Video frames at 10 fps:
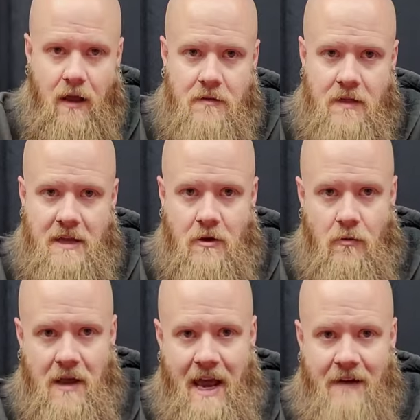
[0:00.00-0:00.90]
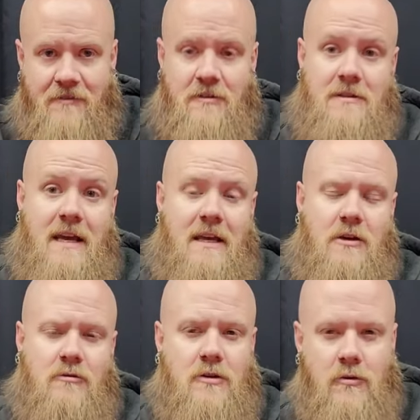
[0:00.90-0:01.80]
They don't have to take
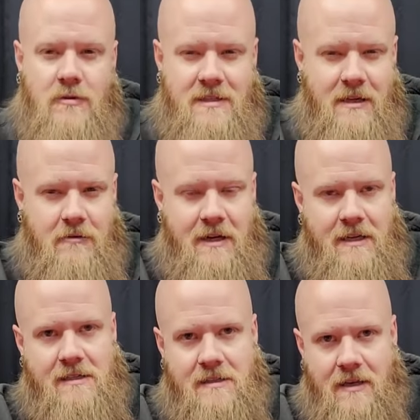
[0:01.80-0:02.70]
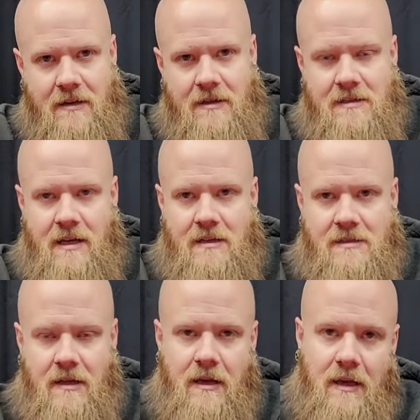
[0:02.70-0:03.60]
you too serious in the
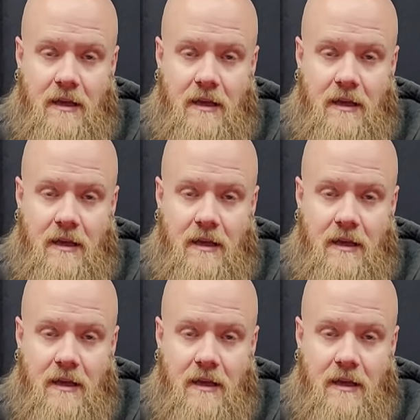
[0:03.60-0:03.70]
sense, like,